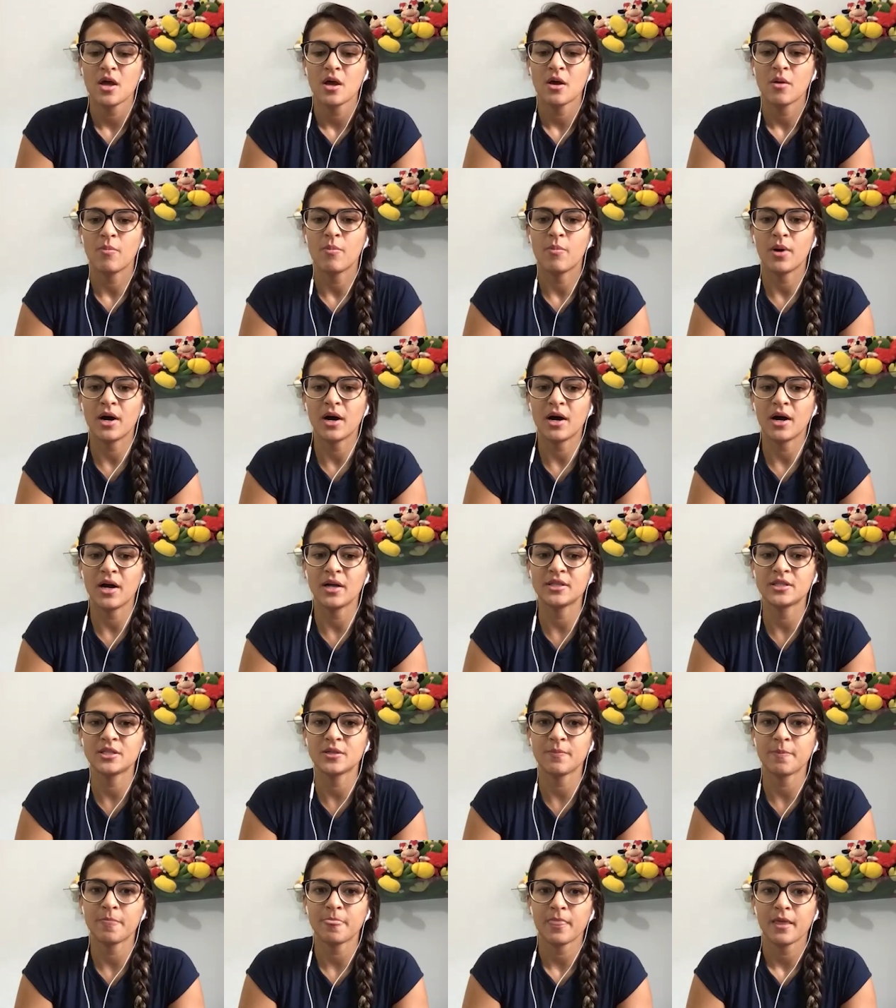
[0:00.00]
But
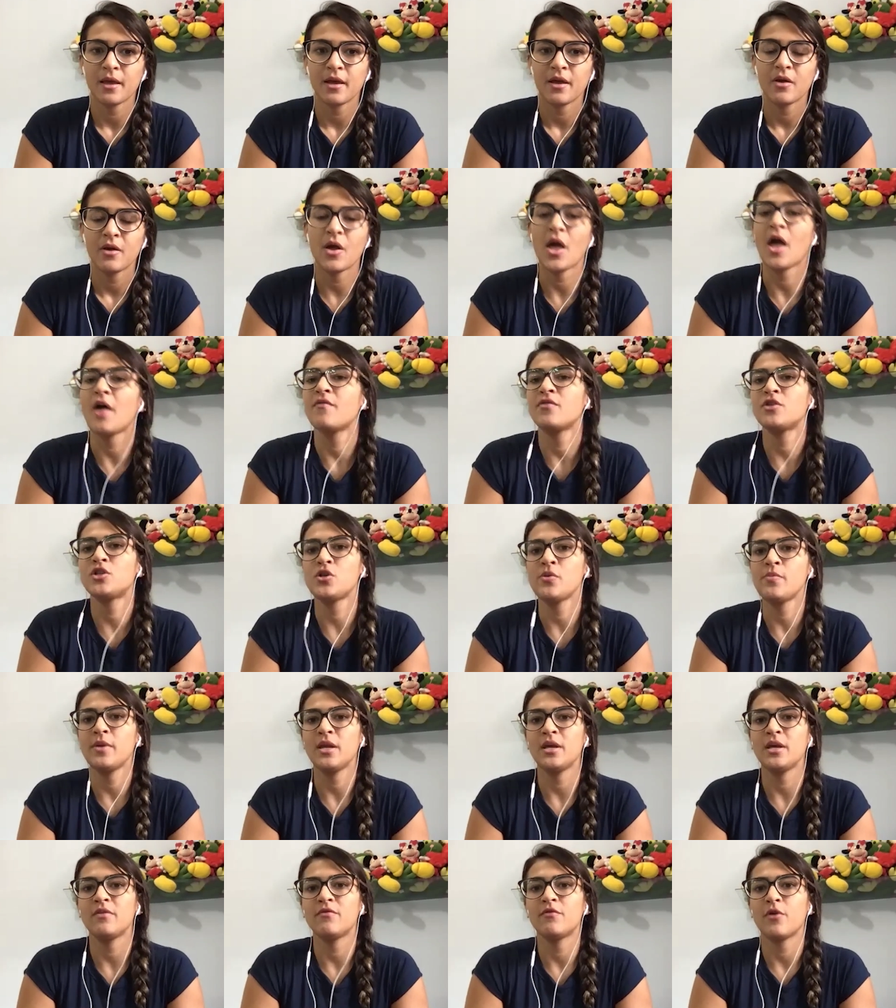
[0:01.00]
you have to
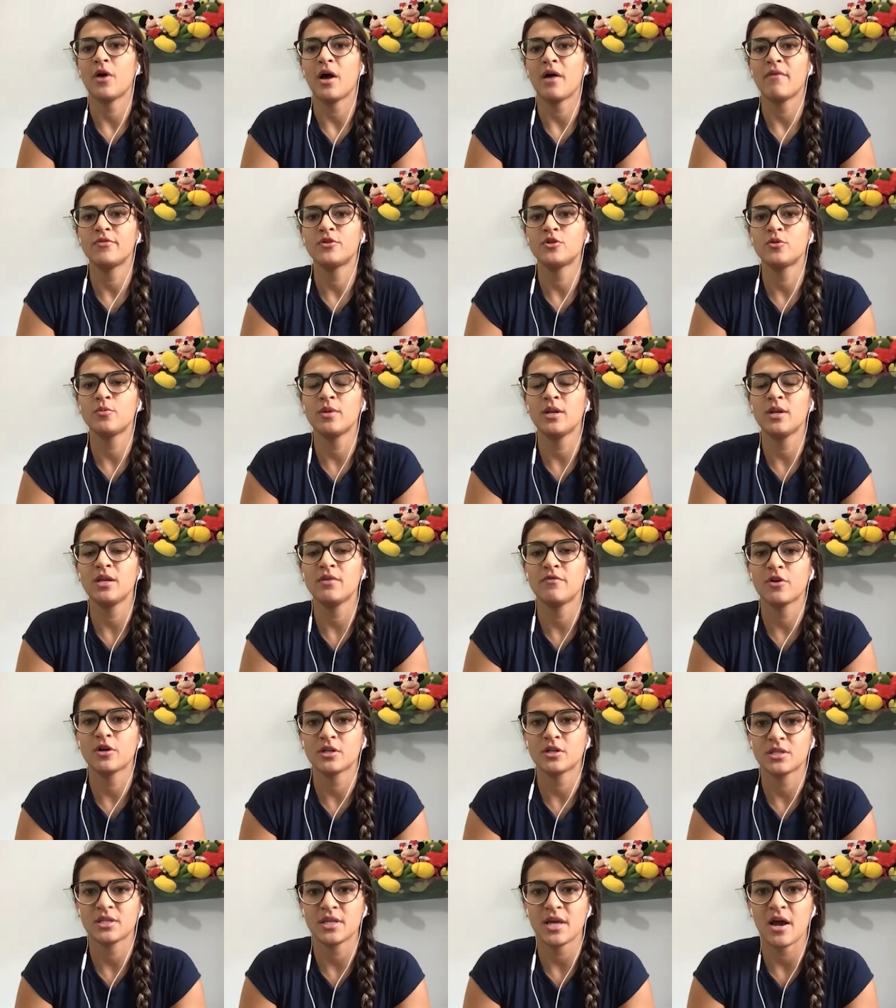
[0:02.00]
believe. You have to believe
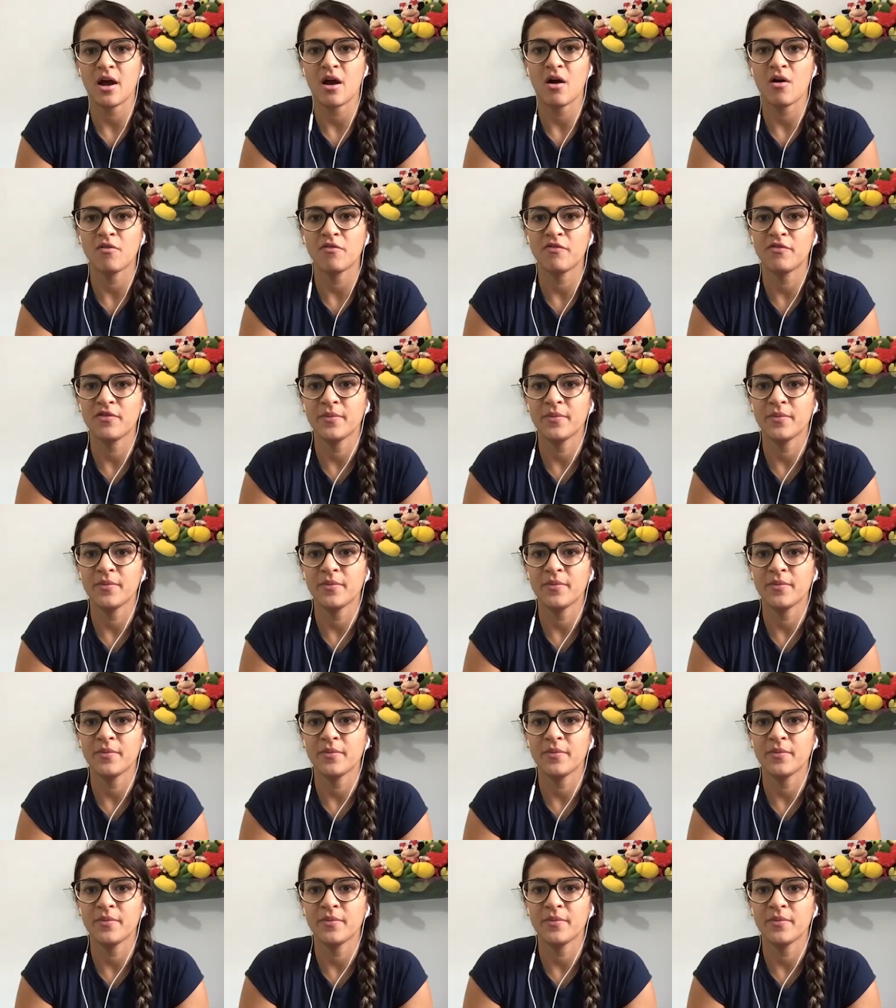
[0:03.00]
yourself.